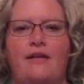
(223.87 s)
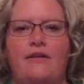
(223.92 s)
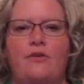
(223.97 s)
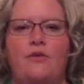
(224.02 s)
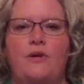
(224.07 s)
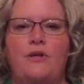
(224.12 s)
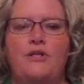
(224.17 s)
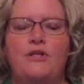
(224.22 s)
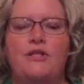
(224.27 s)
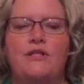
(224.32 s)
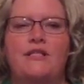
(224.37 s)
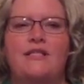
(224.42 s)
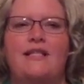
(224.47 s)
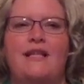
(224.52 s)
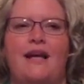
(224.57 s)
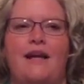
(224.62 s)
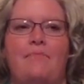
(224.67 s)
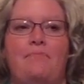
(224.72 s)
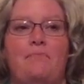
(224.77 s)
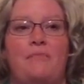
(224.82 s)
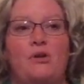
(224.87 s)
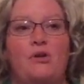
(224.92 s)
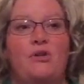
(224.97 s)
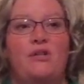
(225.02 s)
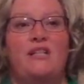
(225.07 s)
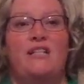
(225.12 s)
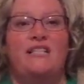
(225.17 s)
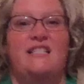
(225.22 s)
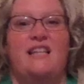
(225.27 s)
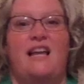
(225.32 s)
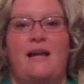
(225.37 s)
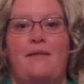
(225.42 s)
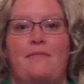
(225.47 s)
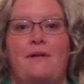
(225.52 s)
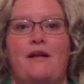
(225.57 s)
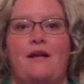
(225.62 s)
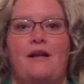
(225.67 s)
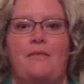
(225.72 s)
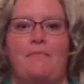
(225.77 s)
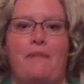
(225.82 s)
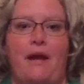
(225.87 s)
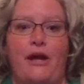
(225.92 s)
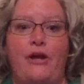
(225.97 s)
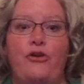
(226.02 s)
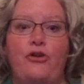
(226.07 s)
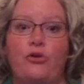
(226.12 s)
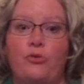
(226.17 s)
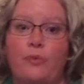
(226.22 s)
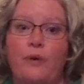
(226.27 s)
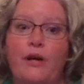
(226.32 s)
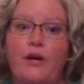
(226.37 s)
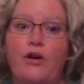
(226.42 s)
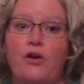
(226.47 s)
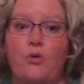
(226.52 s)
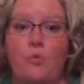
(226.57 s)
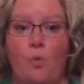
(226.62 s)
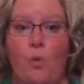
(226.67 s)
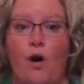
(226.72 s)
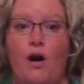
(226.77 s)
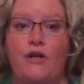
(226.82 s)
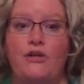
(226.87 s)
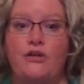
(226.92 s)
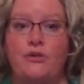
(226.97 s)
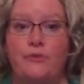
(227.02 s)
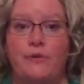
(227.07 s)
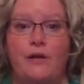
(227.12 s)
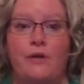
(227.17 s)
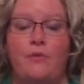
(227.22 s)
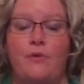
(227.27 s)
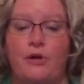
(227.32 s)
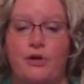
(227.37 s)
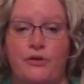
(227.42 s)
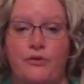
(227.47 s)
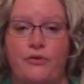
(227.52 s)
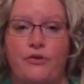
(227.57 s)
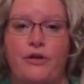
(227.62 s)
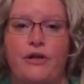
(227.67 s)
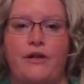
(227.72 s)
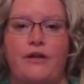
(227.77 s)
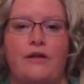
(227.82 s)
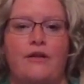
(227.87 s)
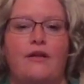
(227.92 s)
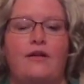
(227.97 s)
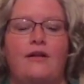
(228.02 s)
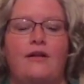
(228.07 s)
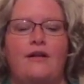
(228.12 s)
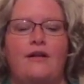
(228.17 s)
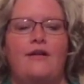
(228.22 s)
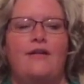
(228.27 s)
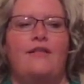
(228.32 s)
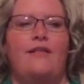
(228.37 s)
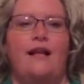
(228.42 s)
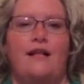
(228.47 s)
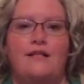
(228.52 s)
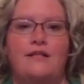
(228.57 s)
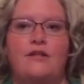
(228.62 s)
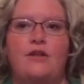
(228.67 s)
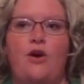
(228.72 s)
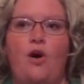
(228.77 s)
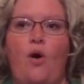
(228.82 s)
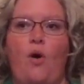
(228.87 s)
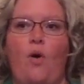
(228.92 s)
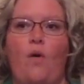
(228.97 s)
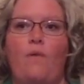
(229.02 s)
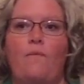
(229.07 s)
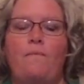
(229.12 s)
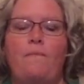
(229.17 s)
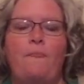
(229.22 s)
questions that build excitement and make your reader want to read what you've written. That's the goal.